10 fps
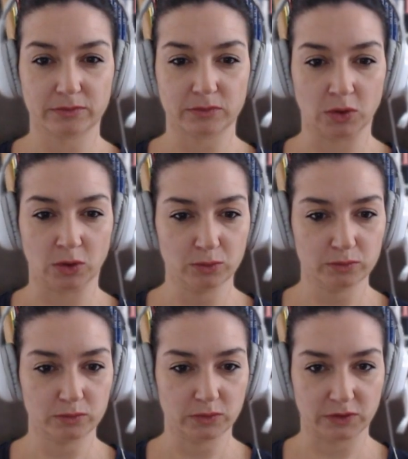no,
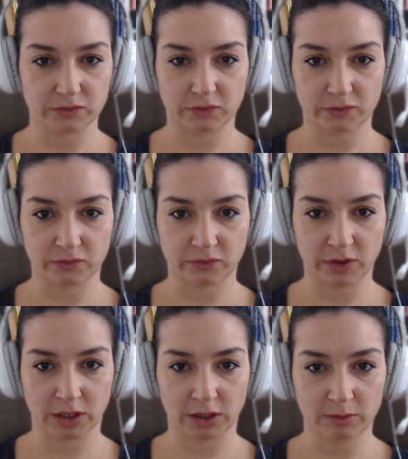that's the
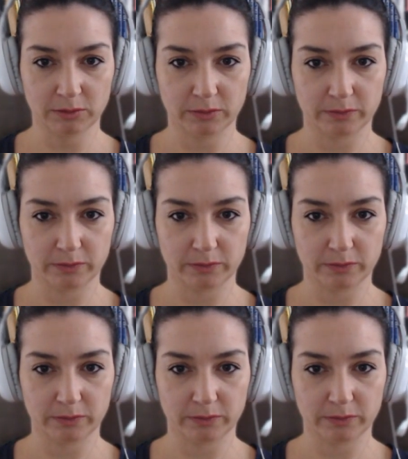same.